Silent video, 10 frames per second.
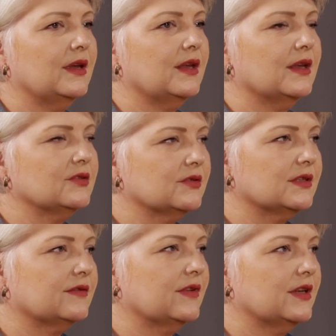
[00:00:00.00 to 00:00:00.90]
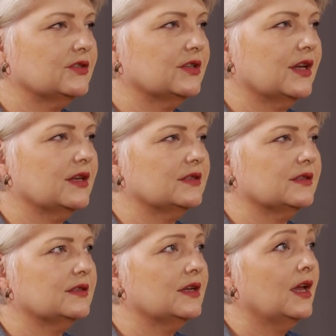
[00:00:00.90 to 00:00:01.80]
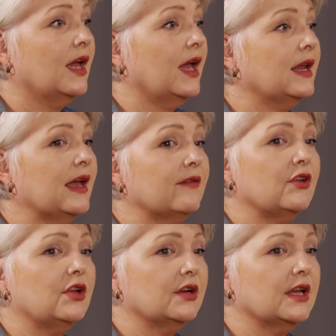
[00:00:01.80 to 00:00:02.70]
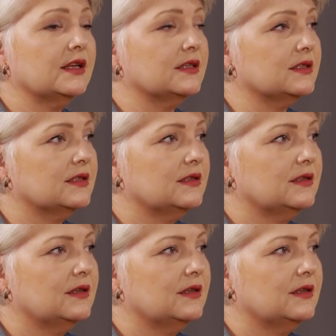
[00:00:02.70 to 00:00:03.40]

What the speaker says: Get yourself educated and have a look at it.